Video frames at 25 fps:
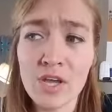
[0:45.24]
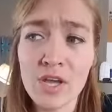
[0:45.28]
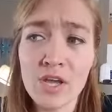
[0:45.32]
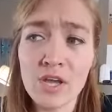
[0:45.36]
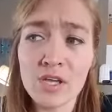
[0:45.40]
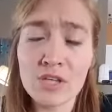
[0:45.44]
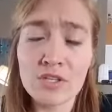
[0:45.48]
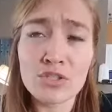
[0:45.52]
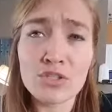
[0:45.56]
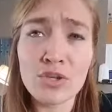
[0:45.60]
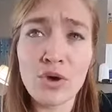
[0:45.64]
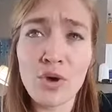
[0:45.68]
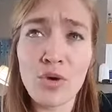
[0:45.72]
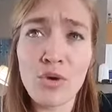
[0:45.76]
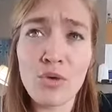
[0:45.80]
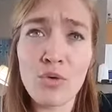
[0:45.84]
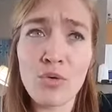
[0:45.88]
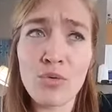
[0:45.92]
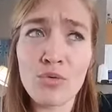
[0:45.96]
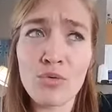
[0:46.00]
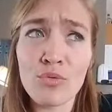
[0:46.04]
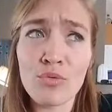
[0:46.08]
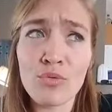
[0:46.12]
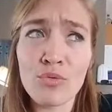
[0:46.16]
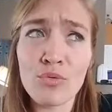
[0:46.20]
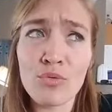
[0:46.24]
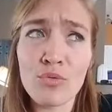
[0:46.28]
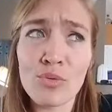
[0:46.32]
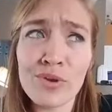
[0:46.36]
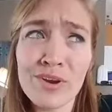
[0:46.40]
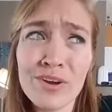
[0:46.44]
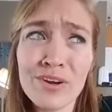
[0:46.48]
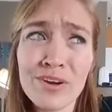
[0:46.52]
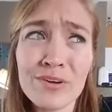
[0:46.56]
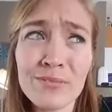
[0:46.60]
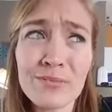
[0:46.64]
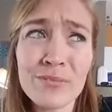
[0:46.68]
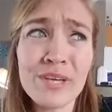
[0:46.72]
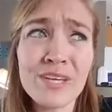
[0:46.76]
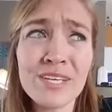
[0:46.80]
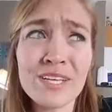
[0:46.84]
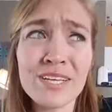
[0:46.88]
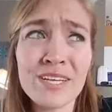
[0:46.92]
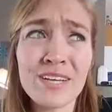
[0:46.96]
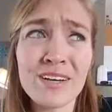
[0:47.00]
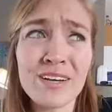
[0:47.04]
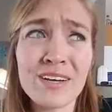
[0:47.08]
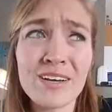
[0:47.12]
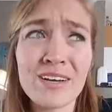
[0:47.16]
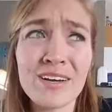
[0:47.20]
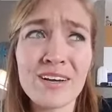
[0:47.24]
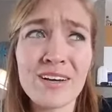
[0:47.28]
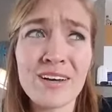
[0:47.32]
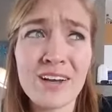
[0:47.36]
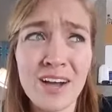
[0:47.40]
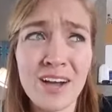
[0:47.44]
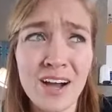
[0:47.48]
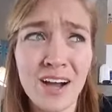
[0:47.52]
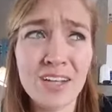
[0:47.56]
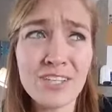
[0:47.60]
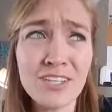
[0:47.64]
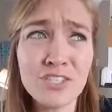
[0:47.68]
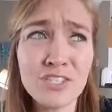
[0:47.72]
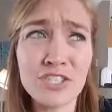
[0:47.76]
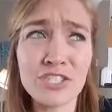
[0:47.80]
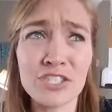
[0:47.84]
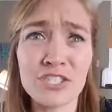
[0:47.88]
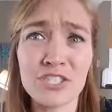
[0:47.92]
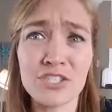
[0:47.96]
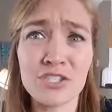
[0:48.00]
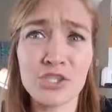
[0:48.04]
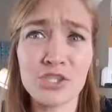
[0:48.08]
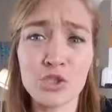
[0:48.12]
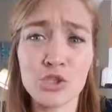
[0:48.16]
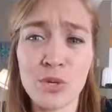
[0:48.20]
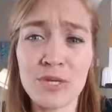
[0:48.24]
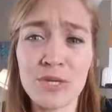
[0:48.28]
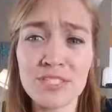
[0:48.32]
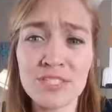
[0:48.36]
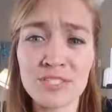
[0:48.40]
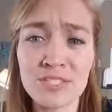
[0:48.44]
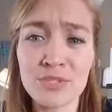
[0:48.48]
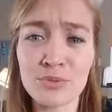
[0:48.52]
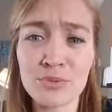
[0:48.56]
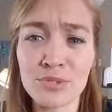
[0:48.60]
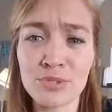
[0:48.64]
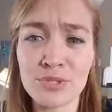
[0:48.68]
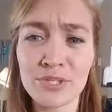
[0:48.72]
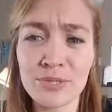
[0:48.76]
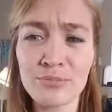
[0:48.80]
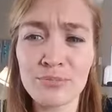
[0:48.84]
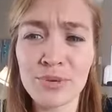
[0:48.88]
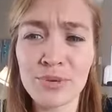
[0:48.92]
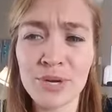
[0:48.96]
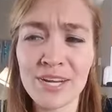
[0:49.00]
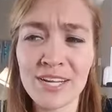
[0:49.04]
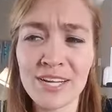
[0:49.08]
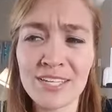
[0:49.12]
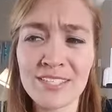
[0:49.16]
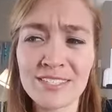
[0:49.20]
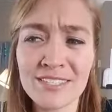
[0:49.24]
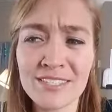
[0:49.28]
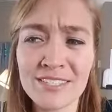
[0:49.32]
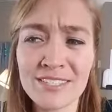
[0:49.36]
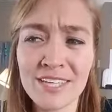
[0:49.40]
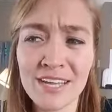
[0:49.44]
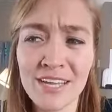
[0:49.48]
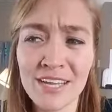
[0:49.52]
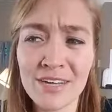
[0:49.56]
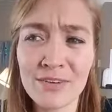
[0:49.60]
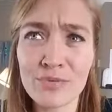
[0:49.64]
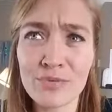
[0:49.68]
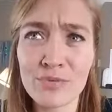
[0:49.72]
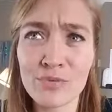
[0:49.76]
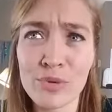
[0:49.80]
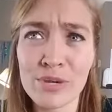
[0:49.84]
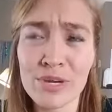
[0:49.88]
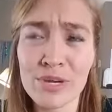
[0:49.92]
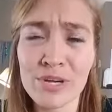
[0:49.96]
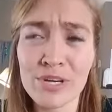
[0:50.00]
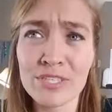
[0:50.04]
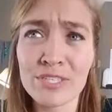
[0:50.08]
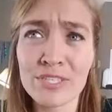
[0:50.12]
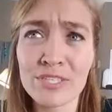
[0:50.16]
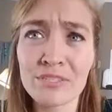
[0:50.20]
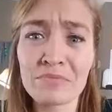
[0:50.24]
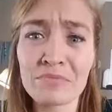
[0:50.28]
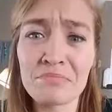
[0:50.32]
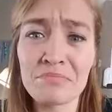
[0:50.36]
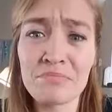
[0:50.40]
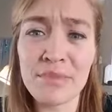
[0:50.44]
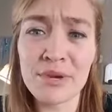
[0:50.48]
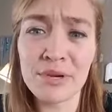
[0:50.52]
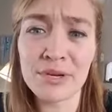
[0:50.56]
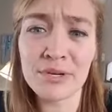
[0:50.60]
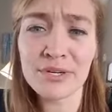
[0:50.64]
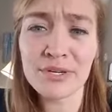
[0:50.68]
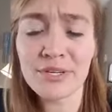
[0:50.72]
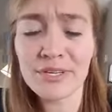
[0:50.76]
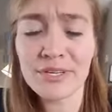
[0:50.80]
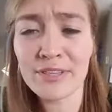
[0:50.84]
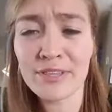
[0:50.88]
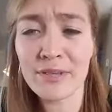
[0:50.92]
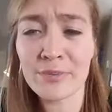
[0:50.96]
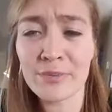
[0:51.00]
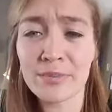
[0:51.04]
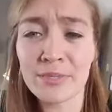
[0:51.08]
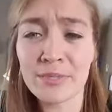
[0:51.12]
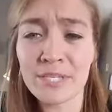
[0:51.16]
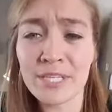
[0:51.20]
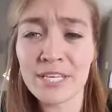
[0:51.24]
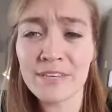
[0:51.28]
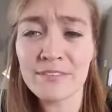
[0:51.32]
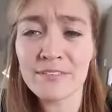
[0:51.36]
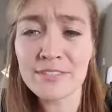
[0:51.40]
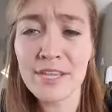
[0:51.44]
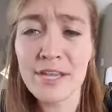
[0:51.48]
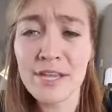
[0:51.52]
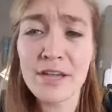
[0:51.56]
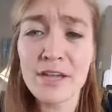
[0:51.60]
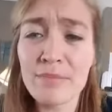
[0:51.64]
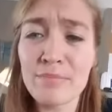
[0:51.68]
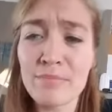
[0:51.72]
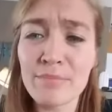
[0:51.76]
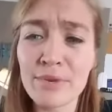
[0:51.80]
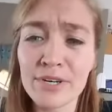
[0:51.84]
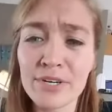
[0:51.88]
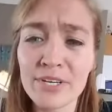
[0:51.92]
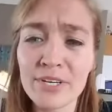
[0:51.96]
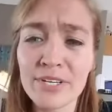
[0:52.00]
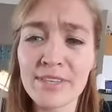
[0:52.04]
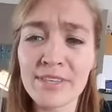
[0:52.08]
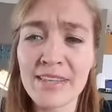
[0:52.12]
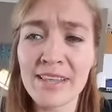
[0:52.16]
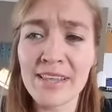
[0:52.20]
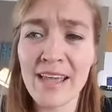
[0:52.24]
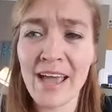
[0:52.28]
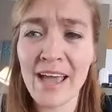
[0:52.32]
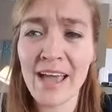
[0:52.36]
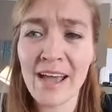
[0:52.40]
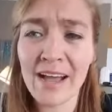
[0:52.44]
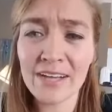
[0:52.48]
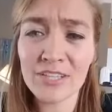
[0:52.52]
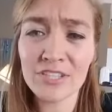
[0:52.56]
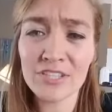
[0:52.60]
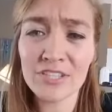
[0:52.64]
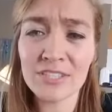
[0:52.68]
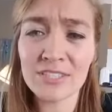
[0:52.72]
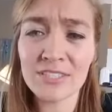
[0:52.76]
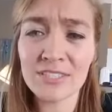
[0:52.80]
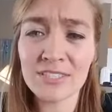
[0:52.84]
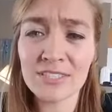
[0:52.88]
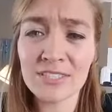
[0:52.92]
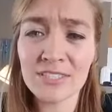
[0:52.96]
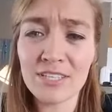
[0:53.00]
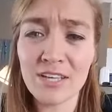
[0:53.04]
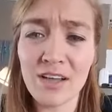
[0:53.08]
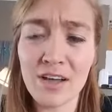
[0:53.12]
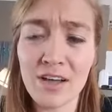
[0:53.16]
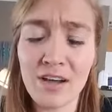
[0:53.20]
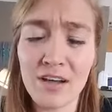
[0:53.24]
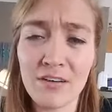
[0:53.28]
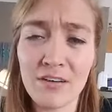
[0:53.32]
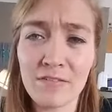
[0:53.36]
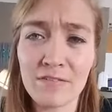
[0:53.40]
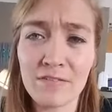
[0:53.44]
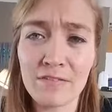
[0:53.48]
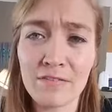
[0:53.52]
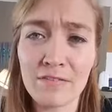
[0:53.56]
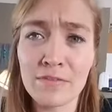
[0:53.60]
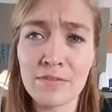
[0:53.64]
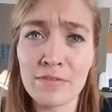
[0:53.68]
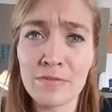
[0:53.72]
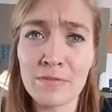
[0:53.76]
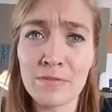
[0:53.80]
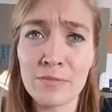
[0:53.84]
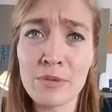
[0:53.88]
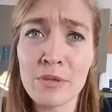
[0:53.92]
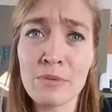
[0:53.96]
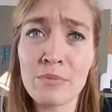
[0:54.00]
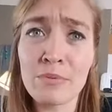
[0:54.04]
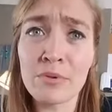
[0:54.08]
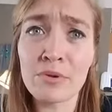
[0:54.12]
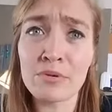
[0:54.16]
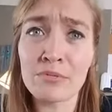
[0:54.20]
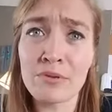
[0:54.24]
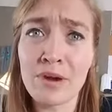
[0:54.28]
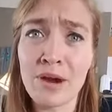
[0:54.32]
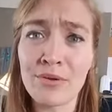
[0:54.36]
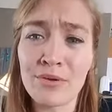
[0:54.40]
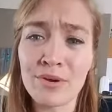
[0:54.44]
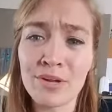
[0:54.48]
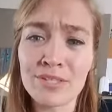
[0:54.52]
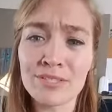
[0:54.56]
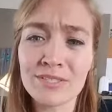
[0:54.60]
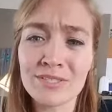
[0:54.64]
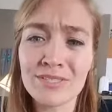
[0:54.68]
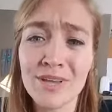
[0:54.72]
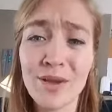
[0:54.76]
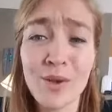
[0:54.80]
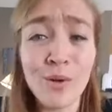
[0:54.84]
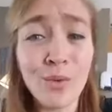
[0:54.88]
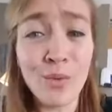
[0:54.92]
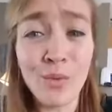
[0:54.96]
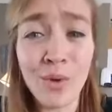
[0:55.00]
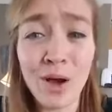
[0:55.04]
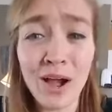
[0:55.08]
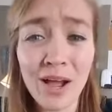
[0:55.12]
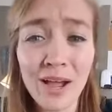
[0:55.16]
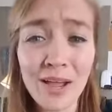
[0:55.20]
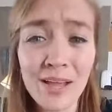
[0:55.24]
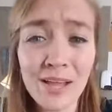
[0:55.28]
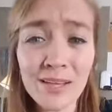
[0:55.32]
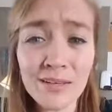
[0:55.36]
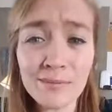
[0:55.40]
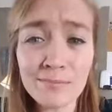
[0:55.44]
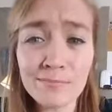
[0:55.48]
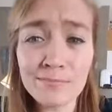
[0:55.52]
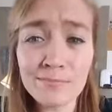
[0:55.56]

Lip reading: So we aren't making conscious choices really, but instead we're just mirroring the beliefs, mirroring the actions of people around us. Why?